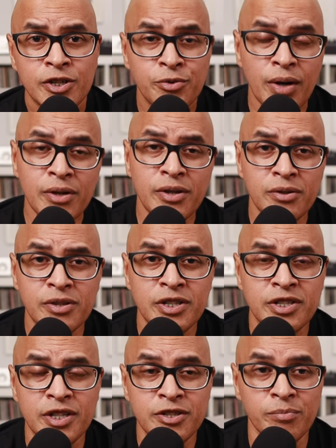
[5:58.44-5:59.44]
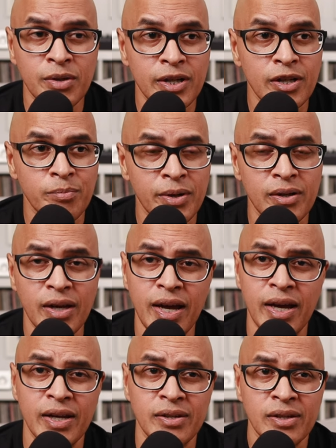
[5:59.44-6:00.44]
To round out the system a little bit
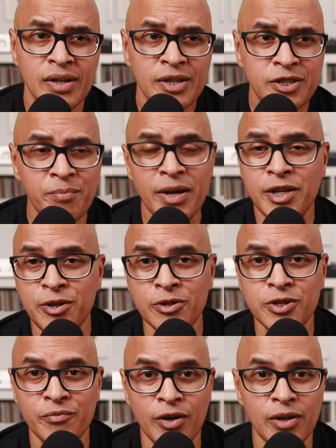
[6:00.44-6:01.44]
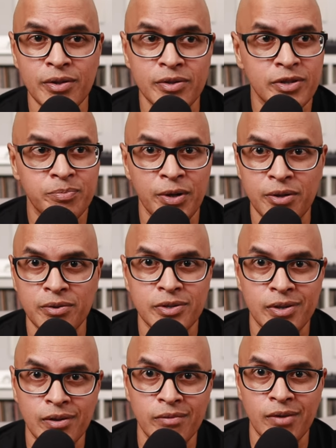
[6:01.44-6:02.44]
and to make use of all the speakers
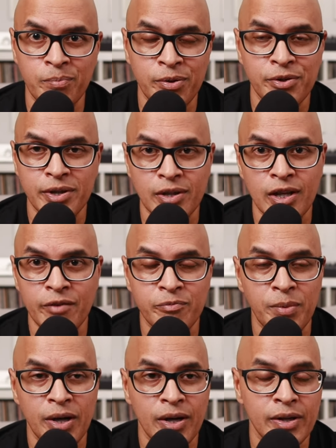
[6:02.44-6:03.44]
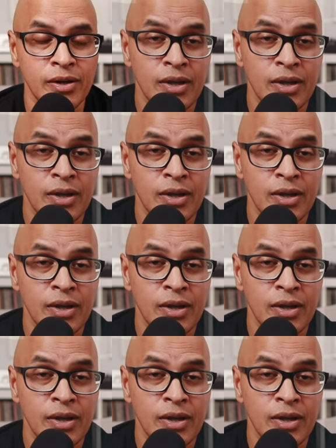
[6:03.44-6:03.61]
that Aperion left behind,